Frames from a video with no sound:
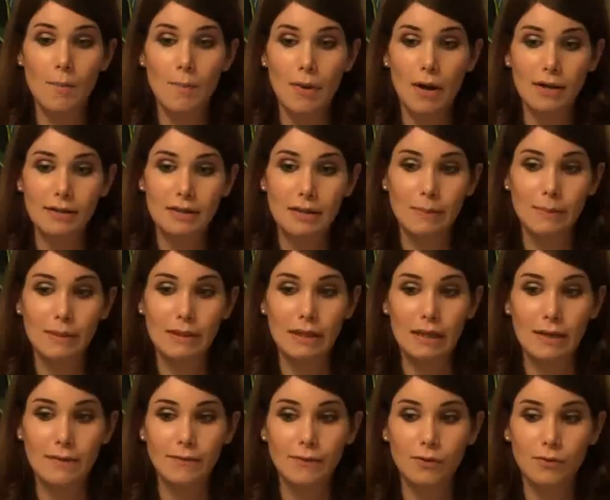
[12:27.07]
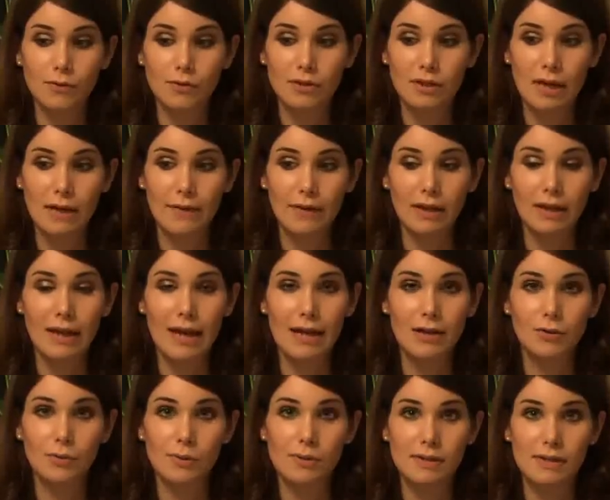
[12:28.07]
Possibly, if you're just having
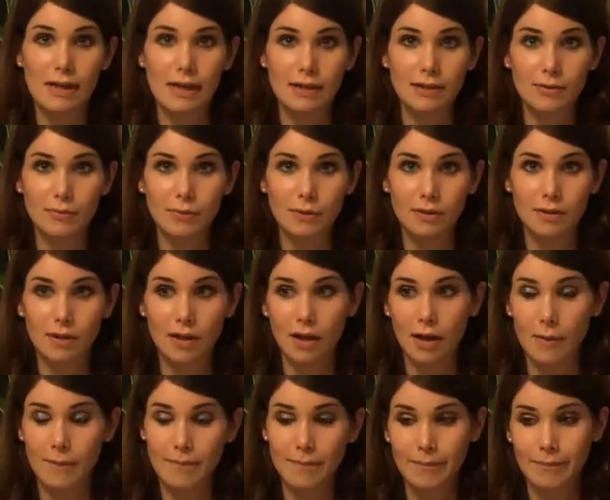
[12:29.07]
casual sex with a